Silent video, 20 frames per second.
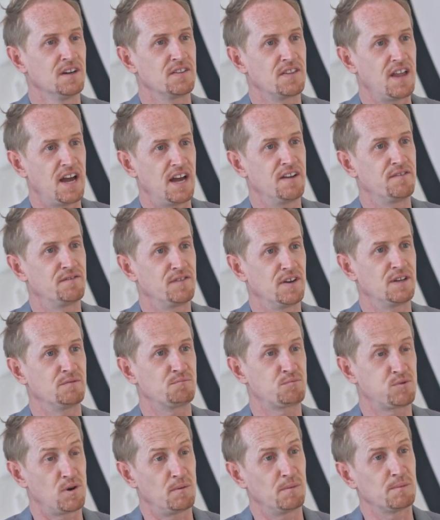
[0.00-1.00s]
that event
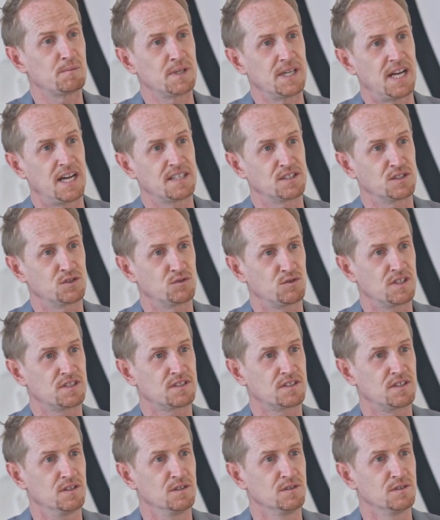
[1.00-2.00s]
probably has a dress
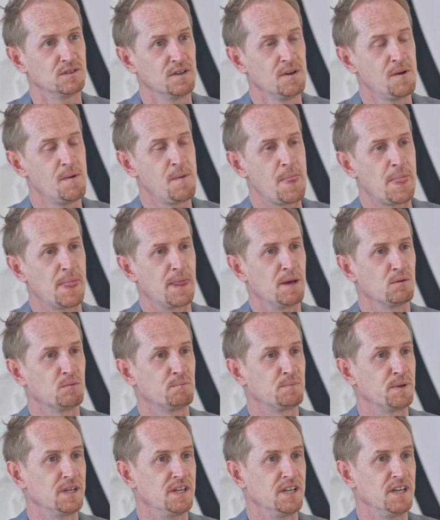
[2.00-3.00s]
code that will
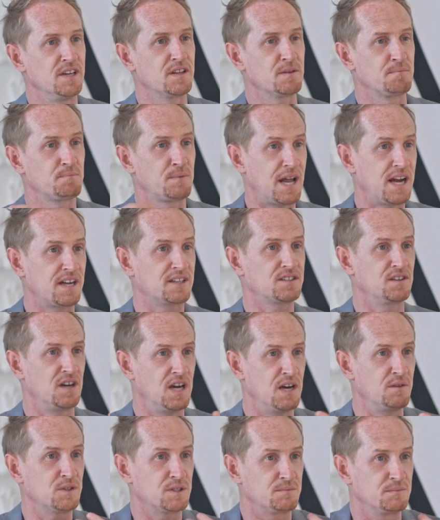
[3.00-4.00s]
be either black
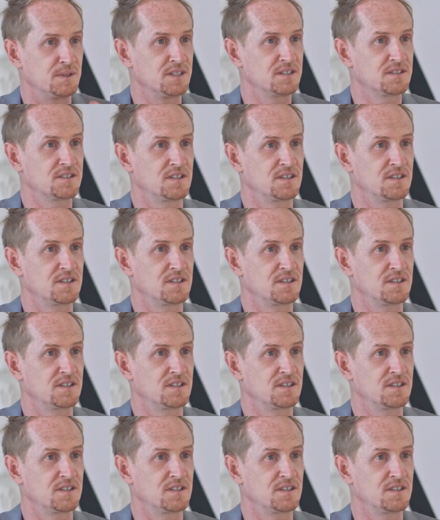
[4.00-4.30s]
tie, which means